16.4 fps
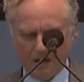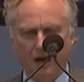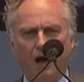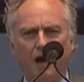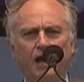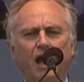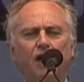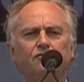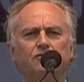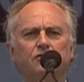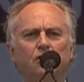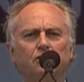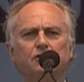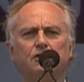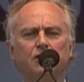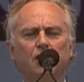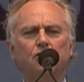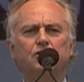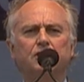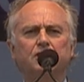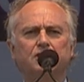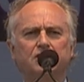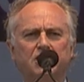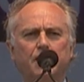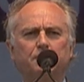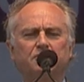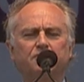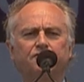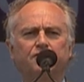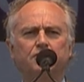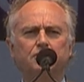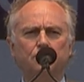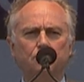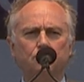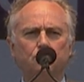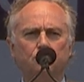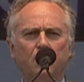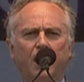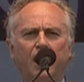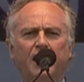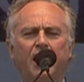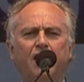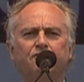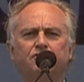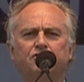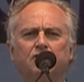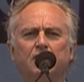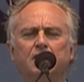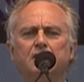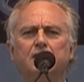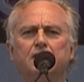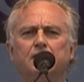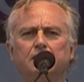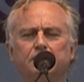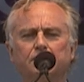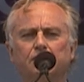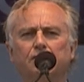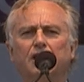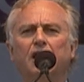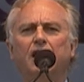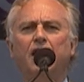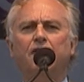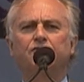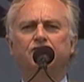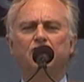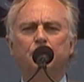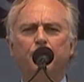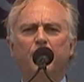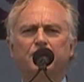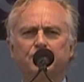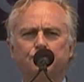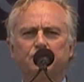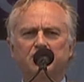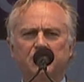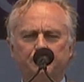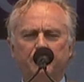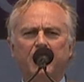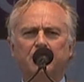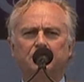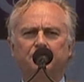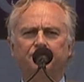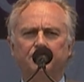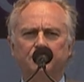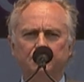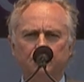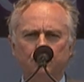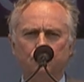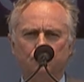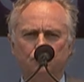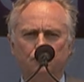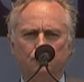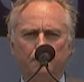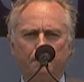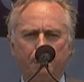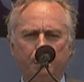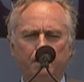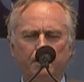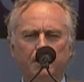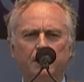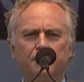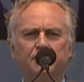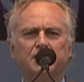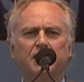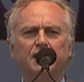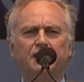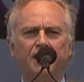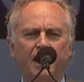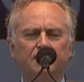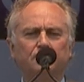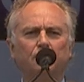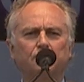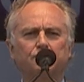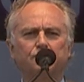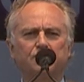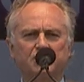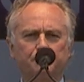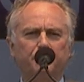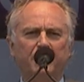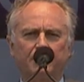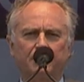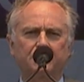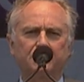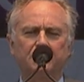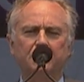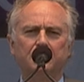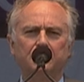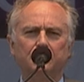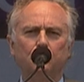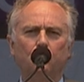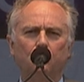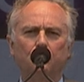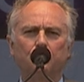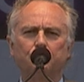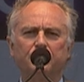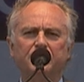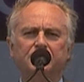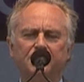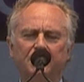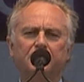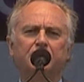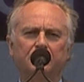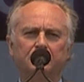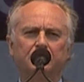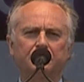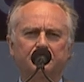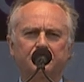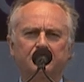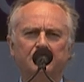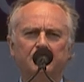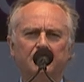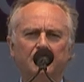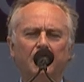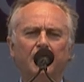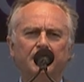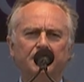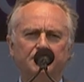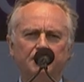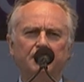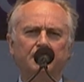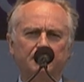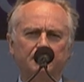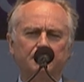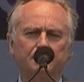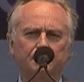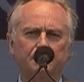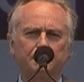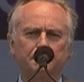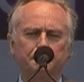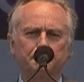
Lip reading: "I have no contempt for you. I have so much respect for you that I cannot respect your ridiculous ideas."